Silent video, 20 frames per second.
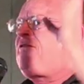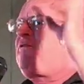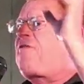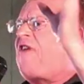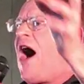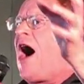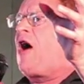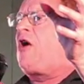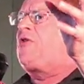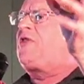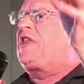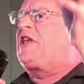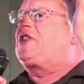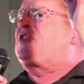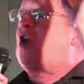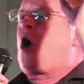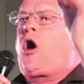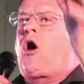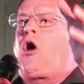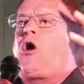found
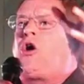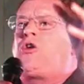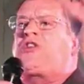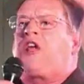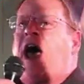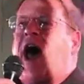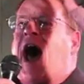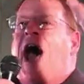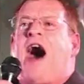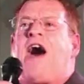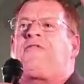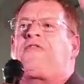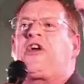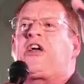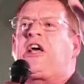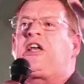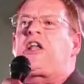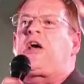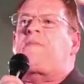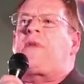this old
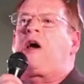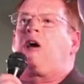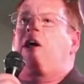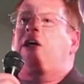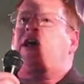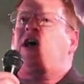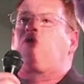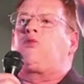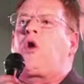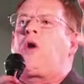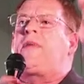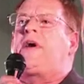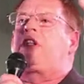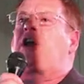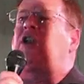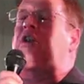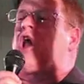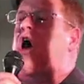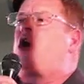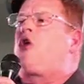African-American woman
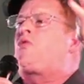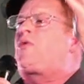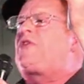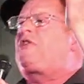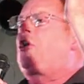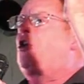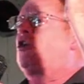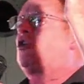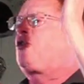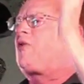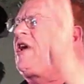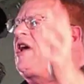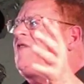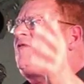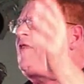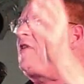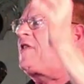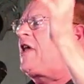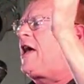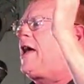alone with her
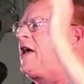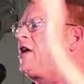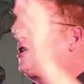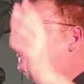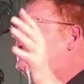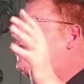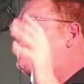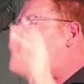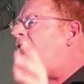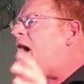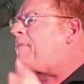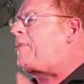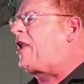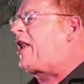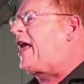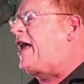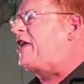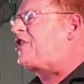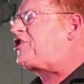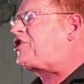grief in the hills of
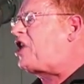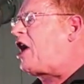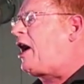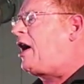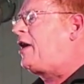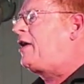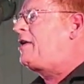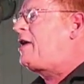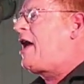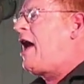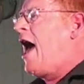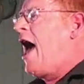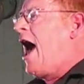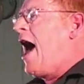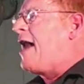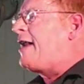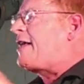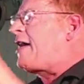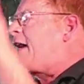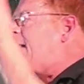Appalachia
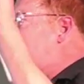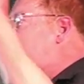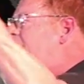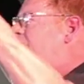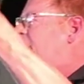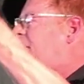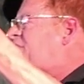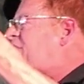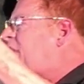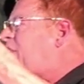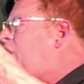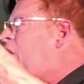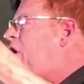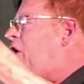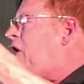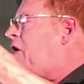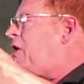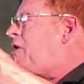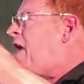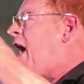and connected
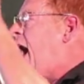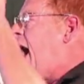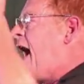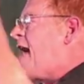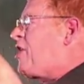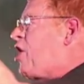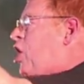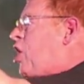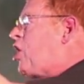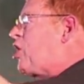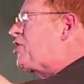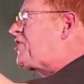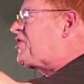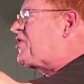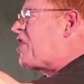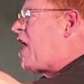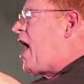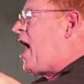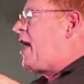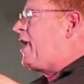her and her
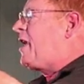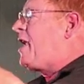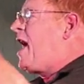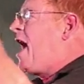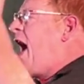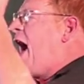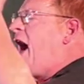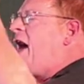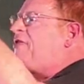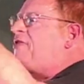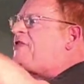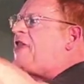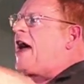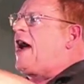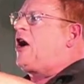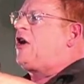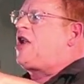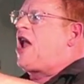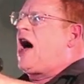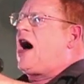son and
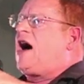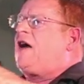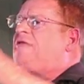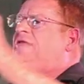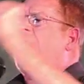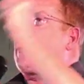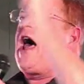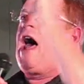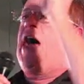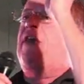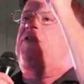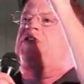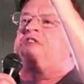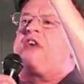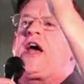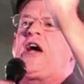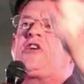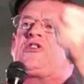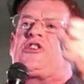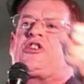their love and
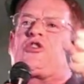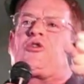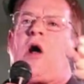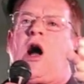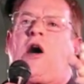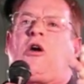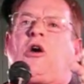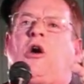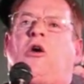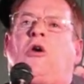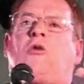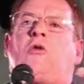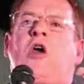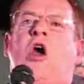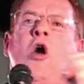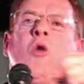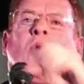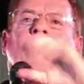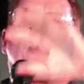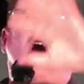their struggle
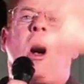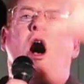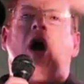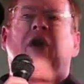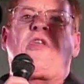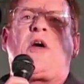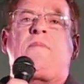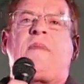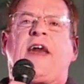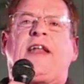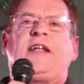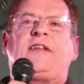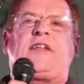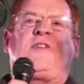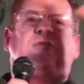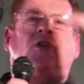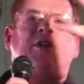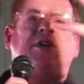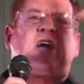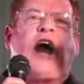with all the many
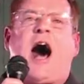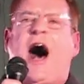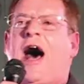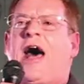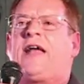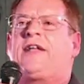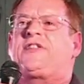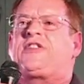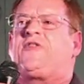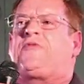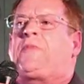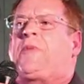different kinds of